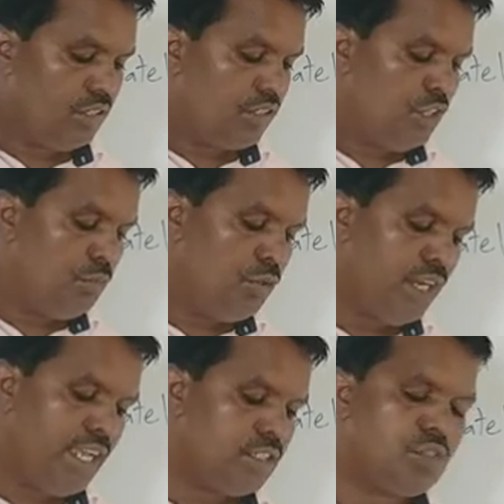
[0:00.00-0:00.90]
The moon
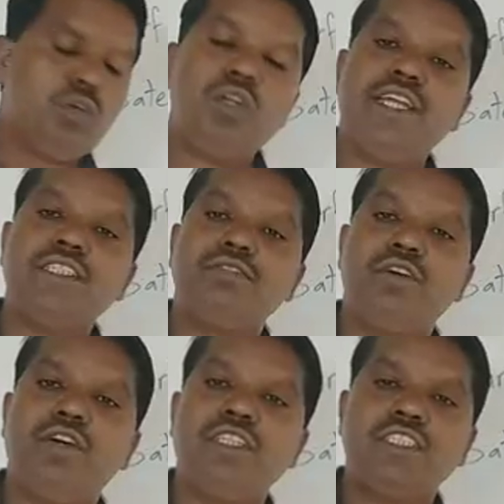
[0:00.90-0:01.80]
has no light
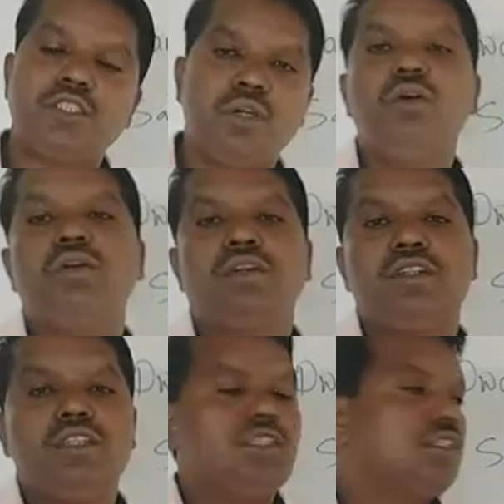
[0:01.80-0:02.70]
for its own.